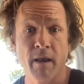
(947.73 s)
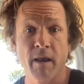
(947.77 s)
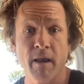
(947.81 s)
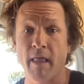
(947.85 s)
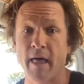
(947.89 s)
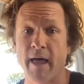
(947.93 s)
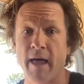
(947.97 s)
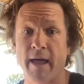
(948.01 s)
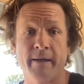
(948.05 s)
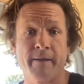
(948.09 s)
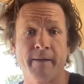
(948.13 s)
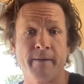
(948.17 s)

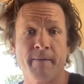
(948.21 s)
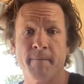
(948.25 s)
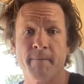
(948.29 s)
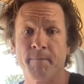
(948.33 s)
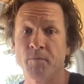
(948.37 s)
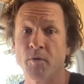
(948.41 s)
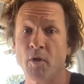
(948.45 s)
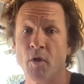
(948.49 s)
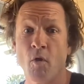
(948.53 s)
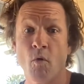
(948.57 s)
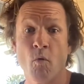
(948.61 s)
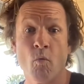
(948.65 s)
Like,
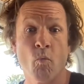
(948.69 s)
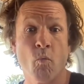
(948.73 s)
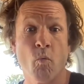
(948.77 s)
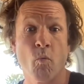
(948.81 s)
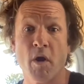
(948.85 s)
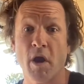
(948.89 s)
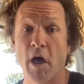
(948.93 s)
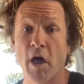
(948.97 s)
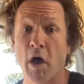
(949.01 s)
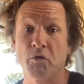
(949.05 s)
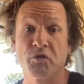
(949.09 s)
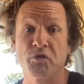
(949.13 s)

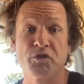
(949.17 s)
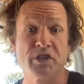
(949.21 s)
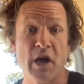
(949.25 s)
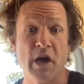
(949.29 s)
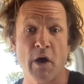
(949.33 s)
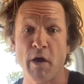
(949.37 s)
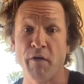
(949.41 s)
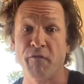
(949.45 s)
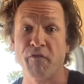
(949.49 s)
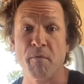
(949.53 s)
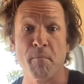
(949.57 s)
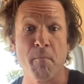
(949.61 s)
while I was
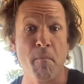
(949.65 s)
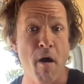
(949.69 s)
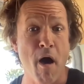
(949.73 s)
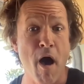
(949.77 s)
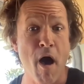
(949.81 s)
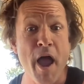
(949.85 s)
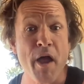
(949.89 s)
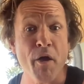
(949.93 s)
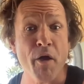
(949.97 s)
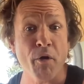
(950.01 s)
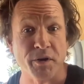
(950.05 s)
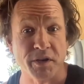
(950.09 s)
going for
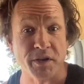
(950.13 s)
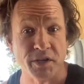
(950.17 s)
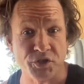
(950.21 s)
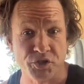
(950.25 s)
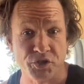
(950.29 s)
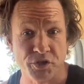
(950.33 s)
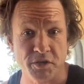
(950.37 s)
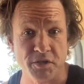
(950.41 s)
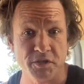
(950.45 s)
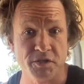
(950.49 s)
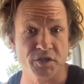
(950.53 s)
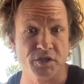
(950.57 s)
my
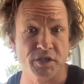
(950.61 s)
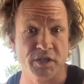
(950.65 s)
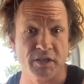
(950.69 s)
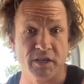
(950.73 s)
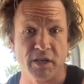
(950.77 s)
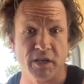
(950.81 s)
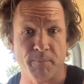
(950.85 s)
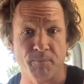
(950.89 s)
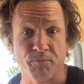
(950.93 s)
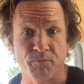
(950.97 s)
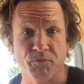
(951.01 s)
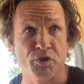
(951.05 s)
auditions,
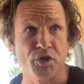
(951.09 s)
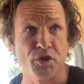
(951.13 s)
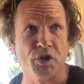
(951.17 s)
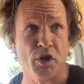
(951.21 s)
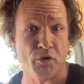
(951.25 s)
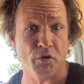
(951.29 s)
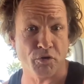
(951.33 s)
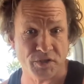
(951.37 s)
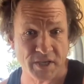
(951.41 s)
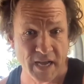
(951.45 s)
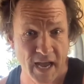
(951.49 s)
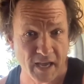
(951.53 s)
you
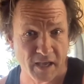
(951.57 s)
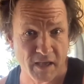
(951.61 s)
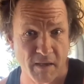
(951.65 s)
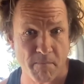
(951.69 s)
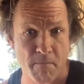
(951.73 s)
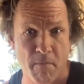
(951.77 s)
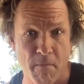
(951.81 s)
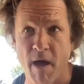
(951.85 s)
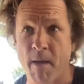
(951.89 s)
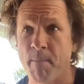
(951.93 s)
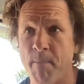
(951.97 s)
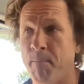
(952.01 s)
know,
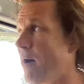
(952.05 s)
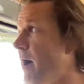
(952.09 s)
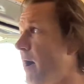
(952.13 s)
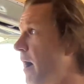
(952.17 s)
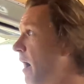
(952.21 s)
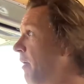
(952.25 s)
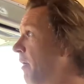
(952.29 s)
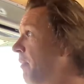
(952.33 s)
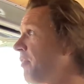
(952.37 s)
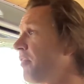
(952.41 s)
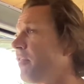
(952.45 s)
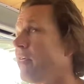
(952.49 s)
taking my
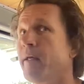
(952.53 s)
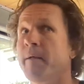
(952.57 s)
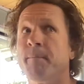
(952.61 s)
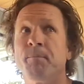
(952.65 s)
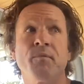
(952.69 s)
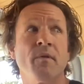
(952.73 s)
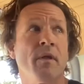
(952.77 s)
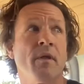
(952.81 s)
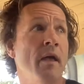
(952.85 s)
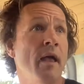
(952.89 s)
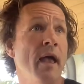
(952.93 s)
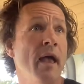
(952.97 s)
path,
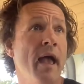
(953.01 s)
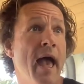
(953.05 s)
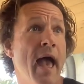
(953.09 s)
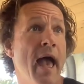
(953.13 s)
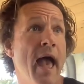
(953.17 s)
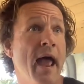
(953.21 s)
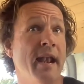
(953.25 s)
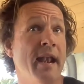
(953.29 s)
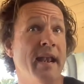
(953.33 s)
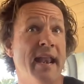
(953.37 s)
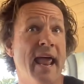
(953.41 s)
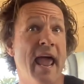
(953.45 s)

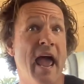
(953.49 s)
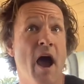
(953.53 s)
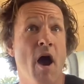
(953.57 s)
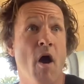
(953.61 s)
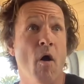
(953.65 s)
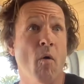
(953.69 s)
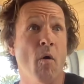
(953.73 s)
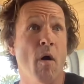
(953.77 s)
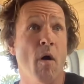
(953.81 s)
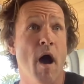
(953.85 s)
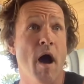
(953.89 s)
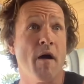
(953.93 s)
and
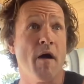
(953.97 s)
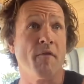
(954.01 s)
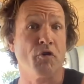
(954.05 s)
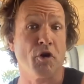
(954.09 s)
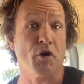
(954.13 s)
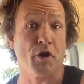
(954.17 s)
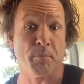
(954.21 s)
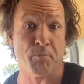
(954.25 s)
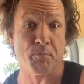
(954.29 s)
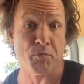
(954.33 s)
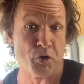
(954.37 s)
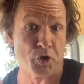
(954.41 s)
now I've
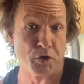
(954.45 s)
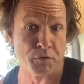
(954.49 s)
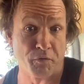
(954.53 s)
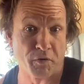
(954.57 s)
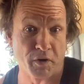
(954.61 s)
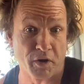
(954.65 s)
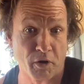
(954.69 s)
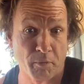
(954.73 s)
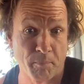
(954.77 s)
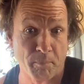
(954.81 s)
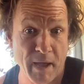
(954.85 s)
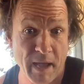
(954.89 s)
got a
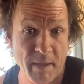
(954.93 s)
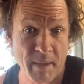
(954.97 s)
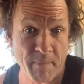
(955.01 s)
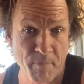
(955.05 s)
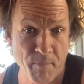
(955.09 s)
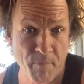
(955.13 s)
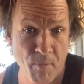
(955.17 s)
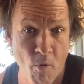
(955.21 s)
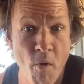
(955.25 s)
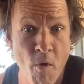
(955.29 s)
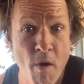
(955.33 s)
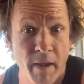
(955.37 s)
beautiful little baby
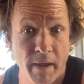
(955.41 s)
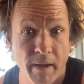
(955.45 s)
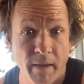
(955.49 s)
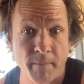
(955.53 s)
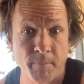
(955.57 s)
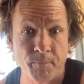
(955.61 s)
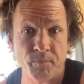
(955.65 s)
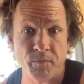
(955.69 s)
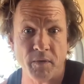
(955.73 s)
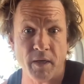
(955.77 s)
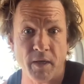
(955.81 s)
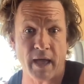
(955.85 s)
boy.
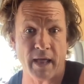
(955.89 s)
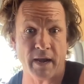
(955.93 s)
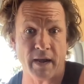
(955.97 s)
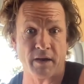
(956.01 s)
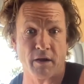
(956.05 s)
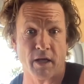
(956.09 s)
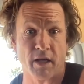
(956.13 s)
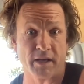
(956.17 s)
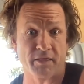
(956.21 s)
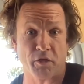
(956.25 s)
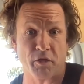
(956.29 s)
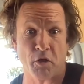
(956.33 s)

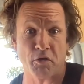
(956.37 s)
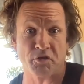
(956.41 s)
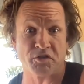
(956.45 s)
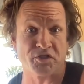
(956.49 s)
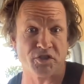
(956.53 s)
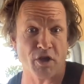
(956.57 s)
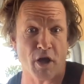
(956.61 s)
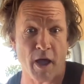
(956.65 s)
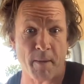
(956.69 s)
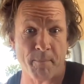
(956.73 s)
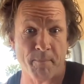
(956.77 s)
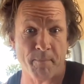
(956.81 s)
And like those
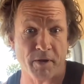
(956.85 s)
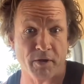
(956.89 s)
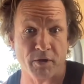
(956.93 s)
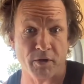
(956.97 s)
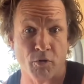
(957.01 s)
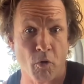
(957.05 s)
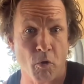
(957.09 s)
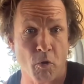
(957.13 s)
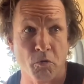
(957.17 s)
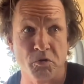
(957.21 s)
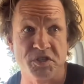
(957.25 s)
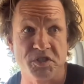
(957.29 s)
diaper
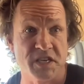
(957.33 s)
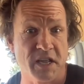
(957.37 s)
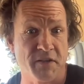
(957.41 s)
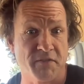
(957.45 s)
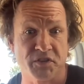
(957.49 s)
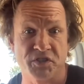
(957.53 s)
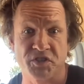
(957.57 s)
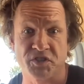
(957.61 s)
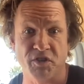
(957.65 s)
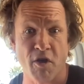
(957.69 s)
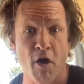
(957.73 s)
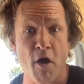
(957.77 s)
calls
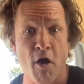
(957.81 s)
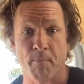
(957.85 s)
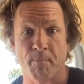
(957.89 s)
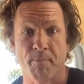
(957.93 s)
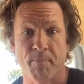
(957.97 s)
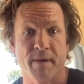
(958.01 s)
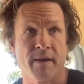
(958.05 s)
never stop.